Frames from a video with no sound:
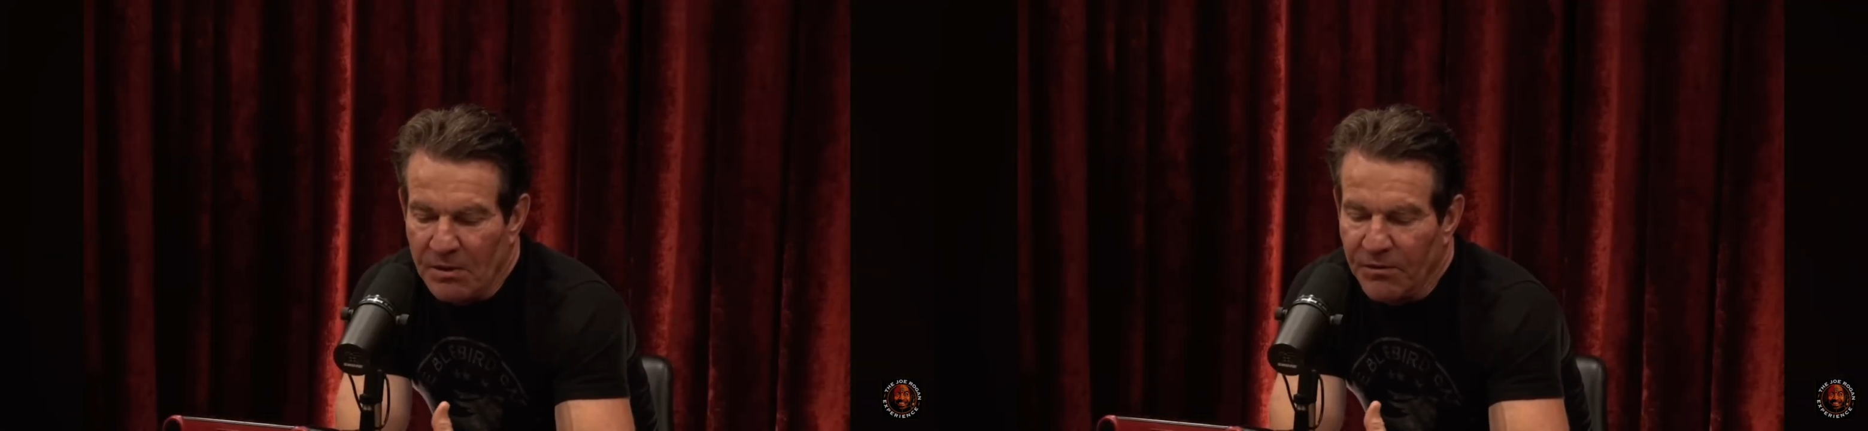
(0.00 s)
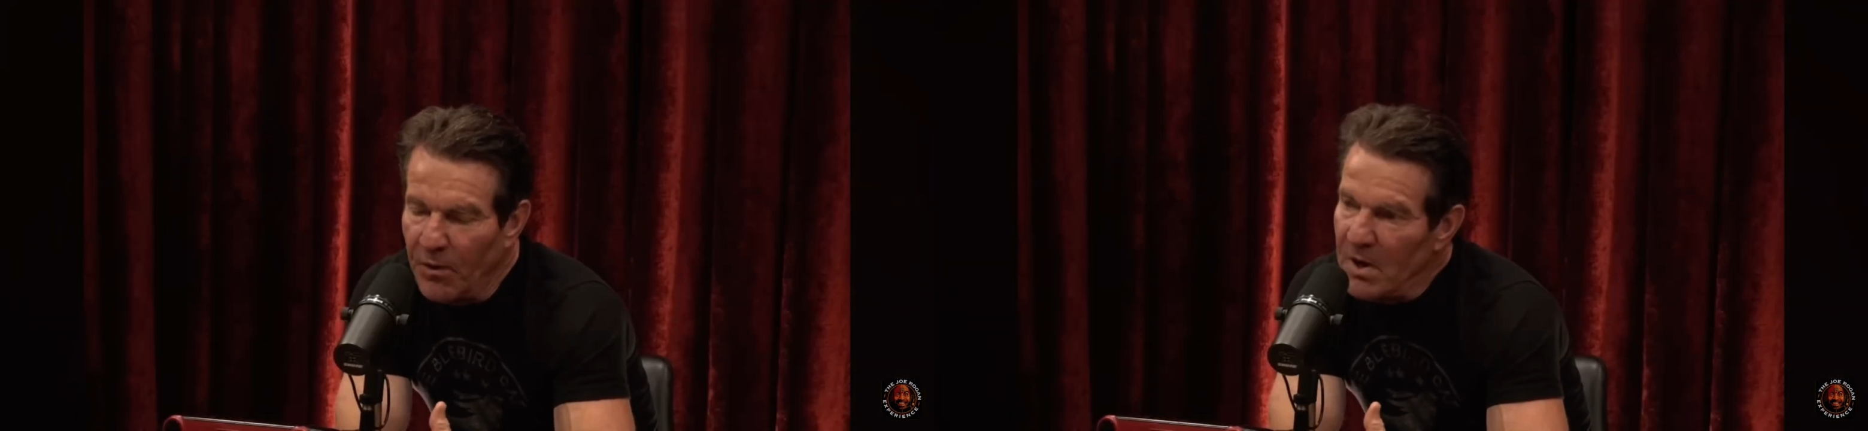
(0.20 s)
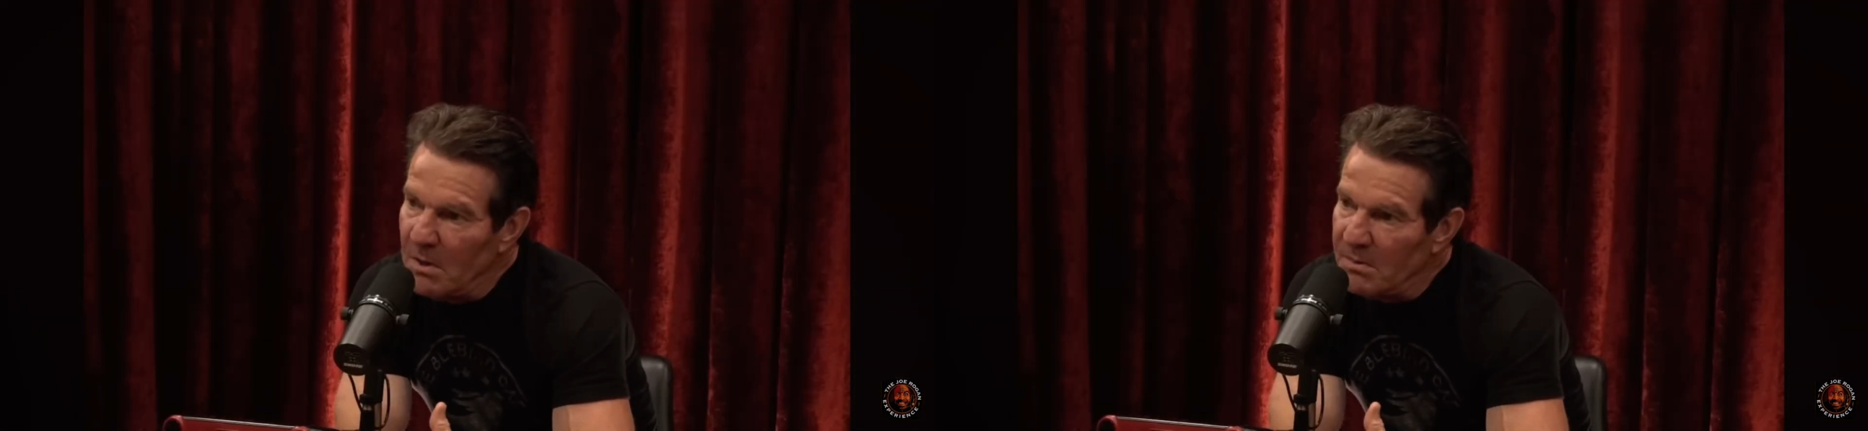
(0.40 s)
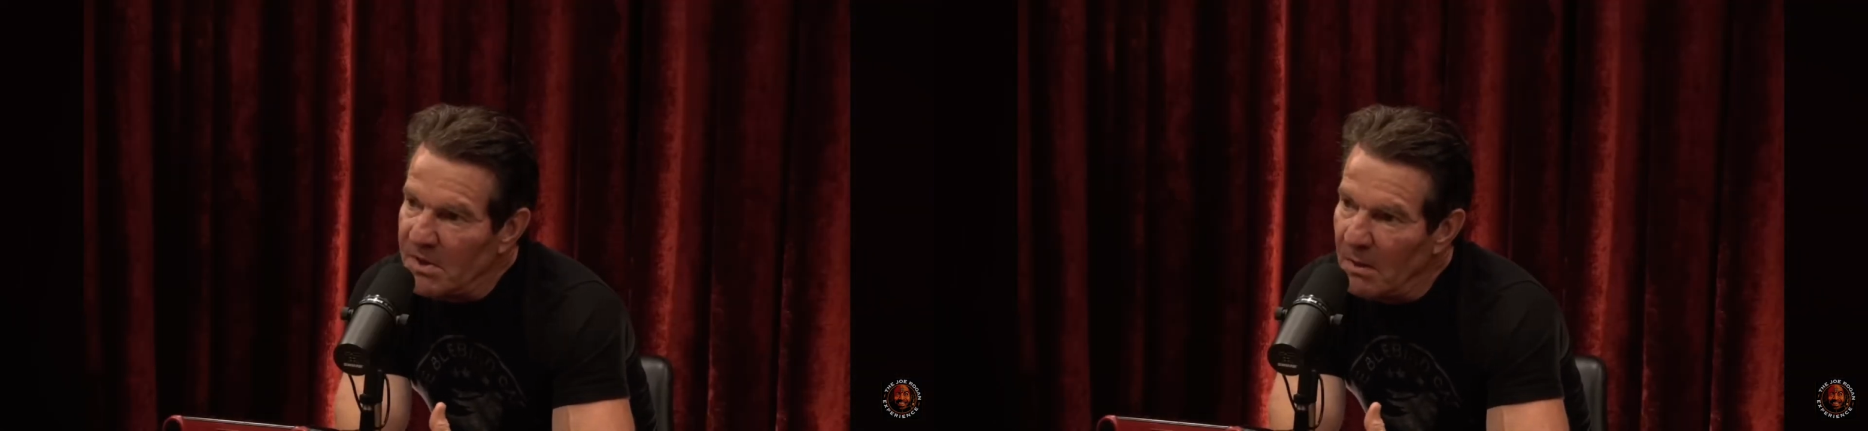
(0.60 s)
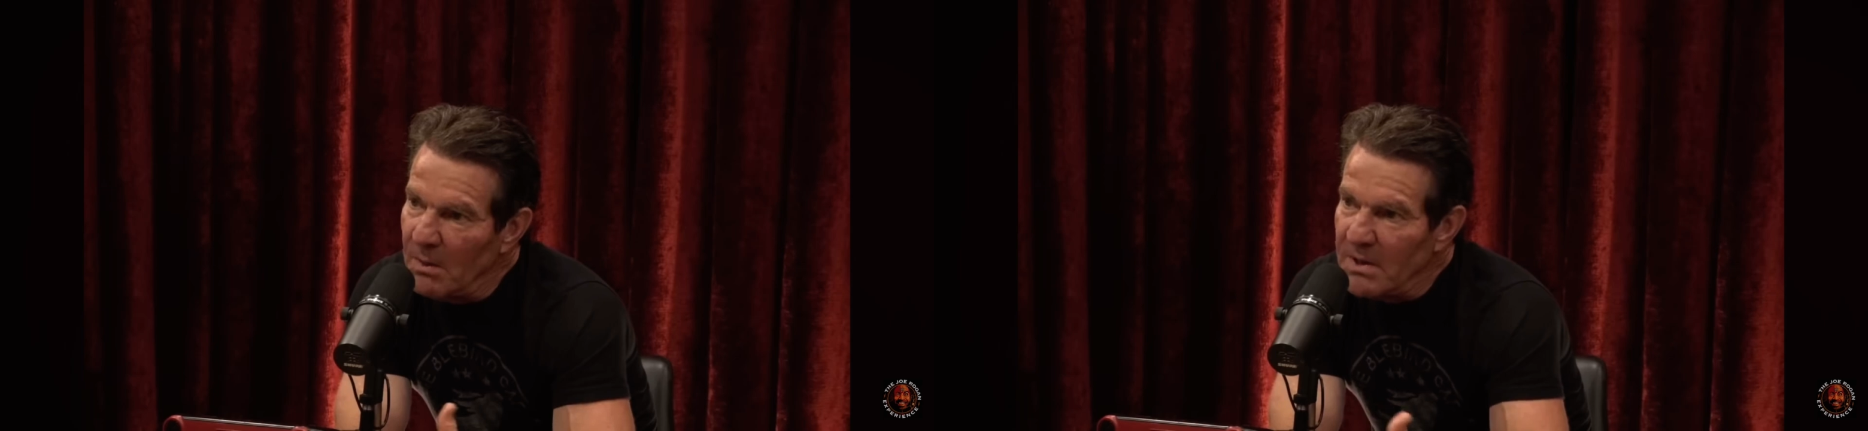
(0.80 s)
freedoms
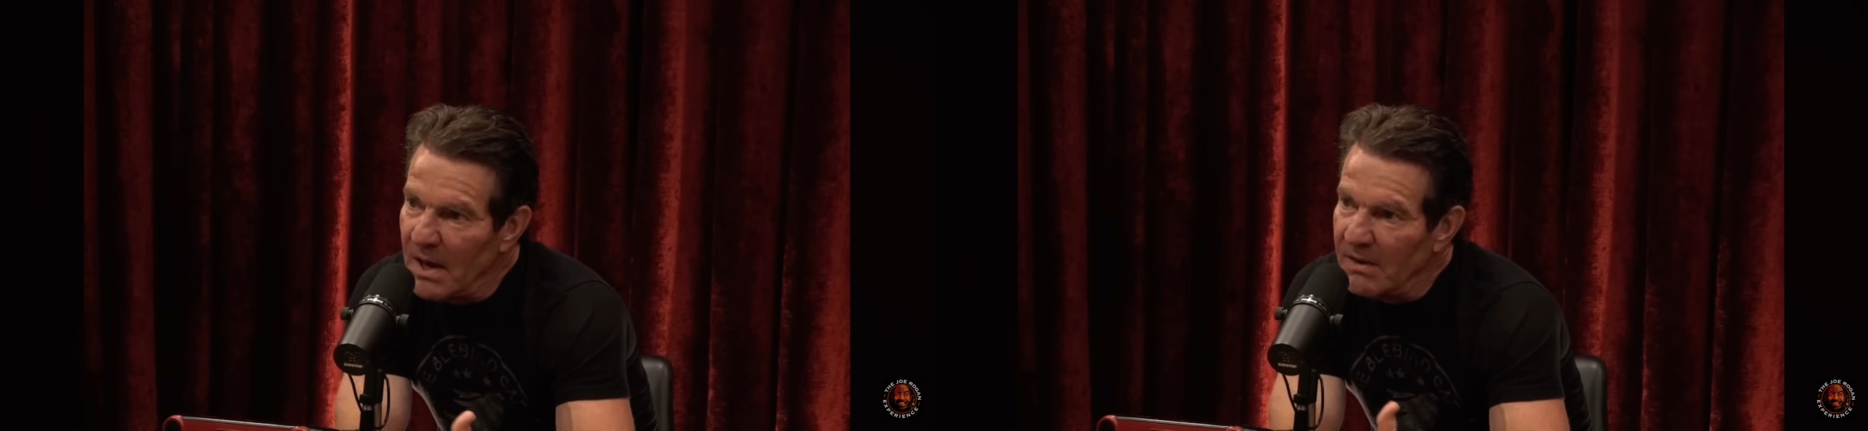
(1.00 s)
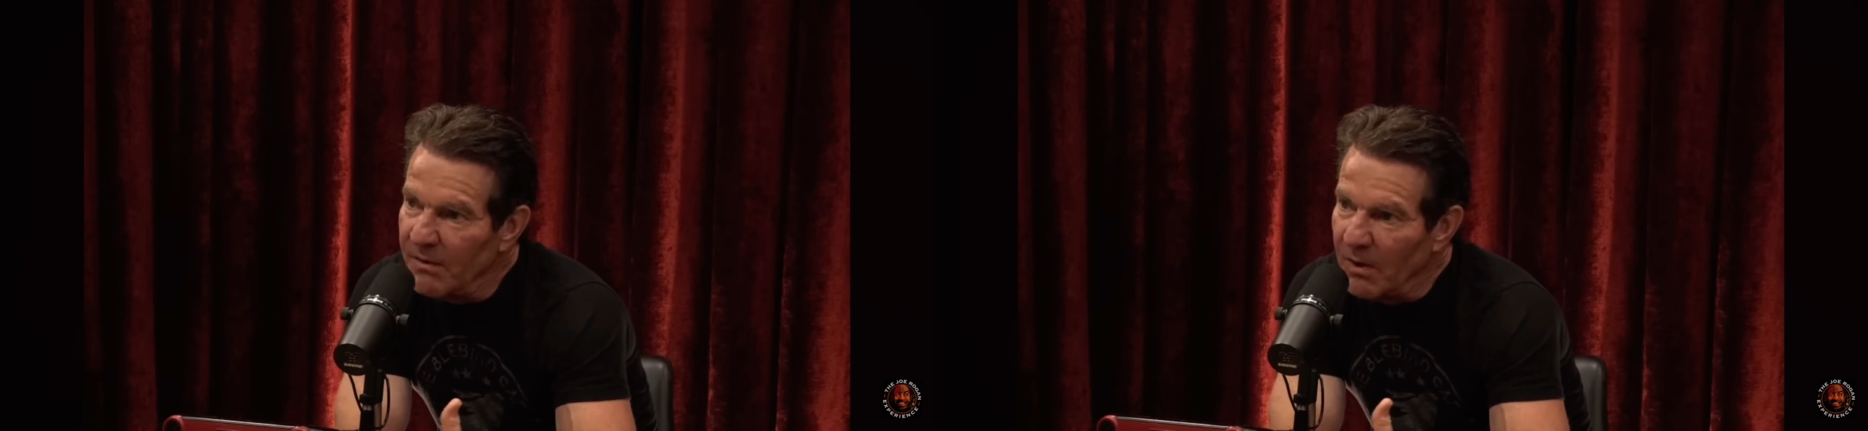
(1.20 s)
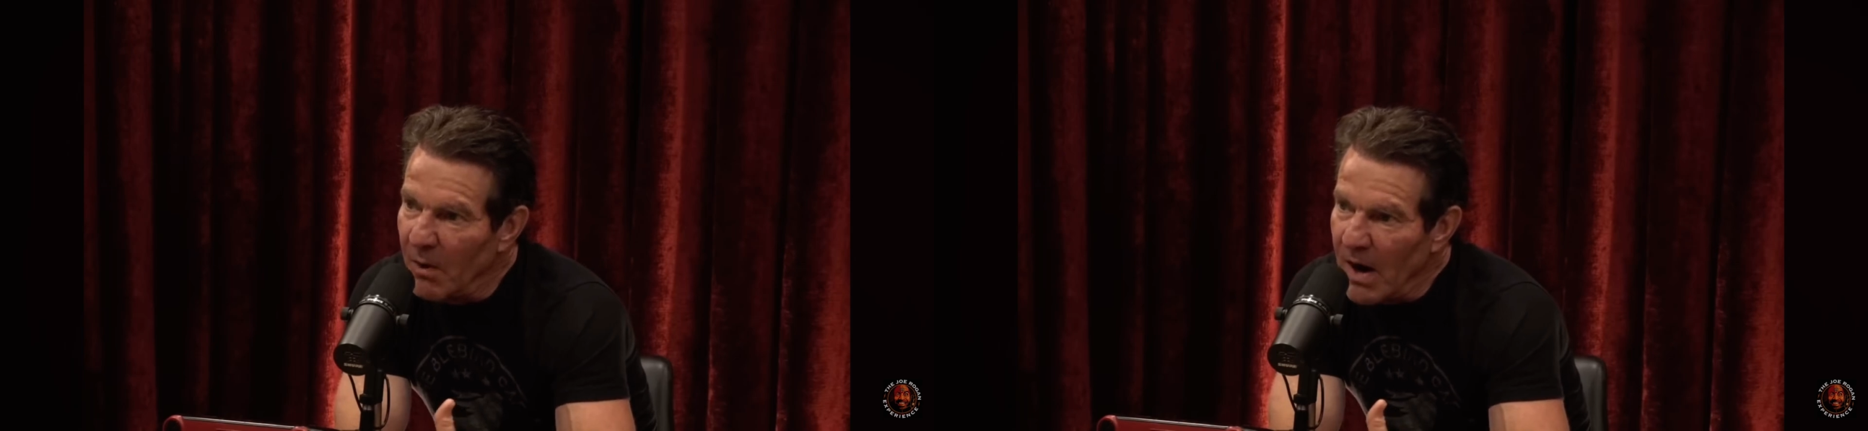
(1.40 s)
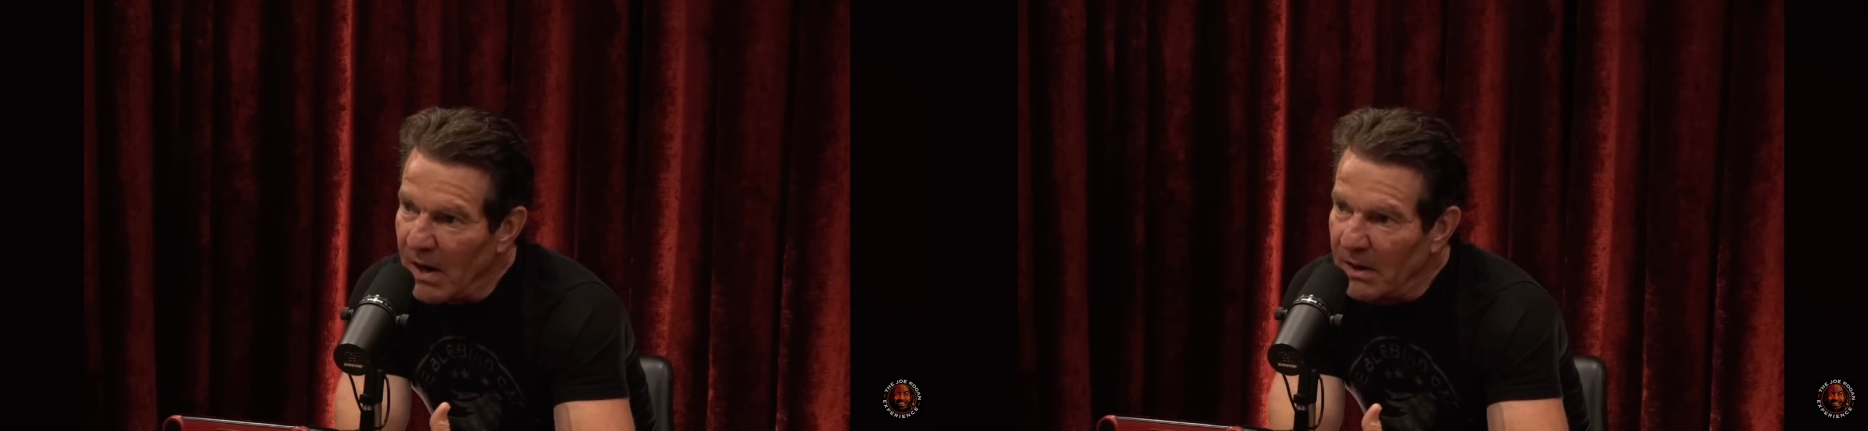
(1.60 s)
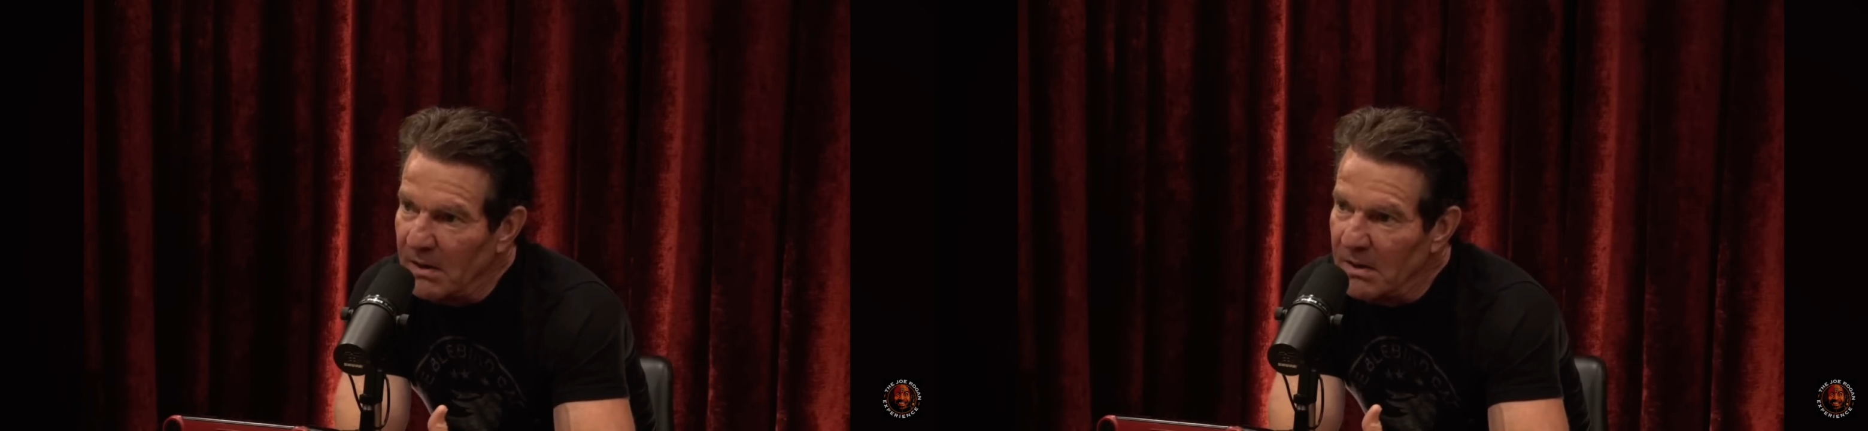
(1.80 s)
that we take for
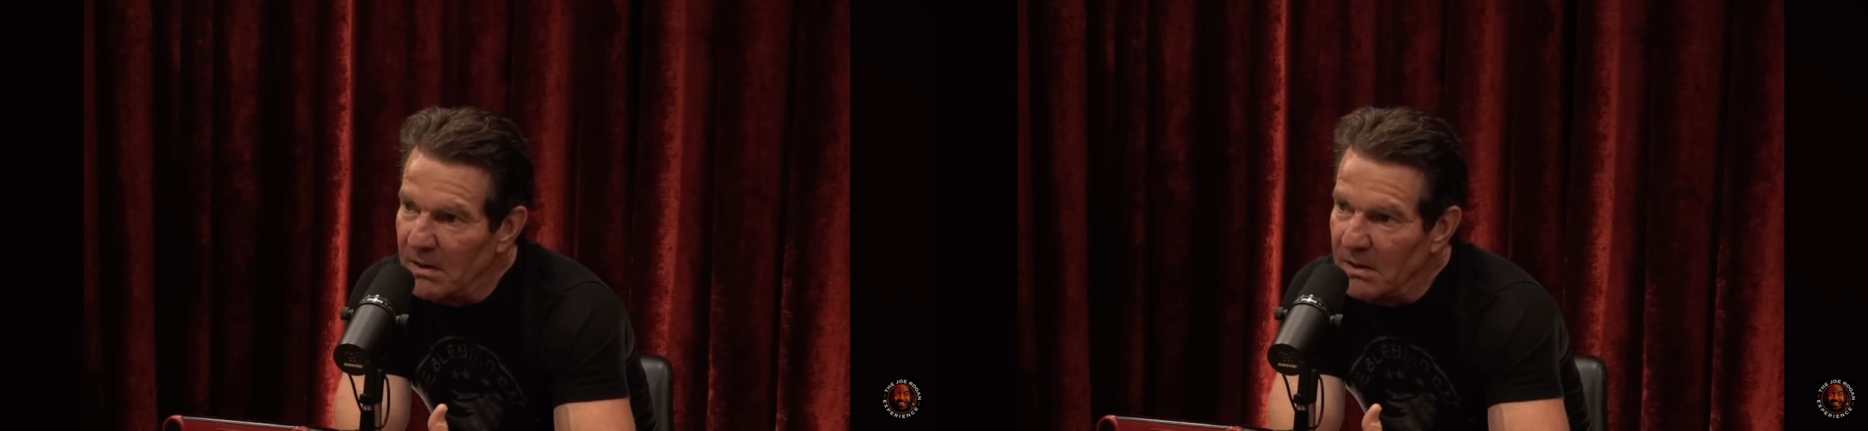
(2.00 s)
granted,